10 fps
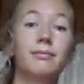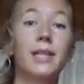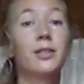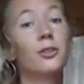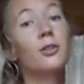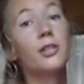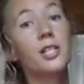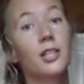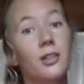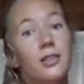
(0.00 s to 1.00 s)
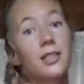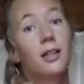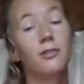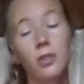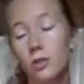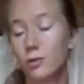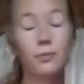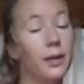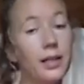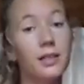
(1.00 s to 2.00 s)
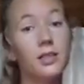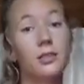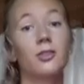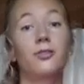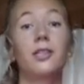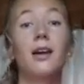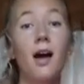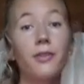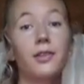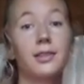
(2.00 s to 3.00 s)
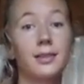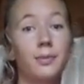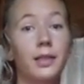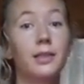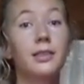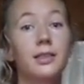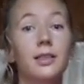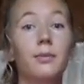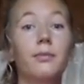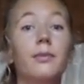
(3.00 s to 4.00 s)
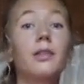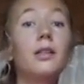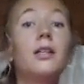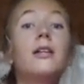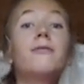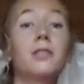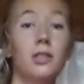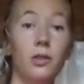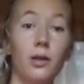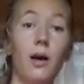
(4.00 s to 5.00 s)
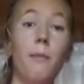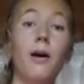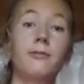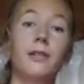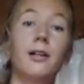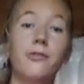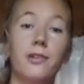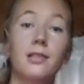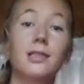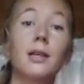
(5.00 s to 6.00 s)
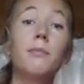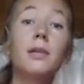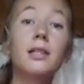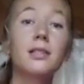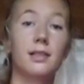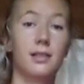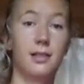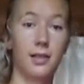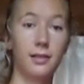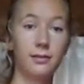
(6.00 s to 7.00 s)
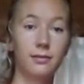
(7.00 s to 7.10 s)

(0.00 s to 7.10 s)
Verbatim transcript: By nourishing yourself? No, by serving others because it lifts you above others immediately.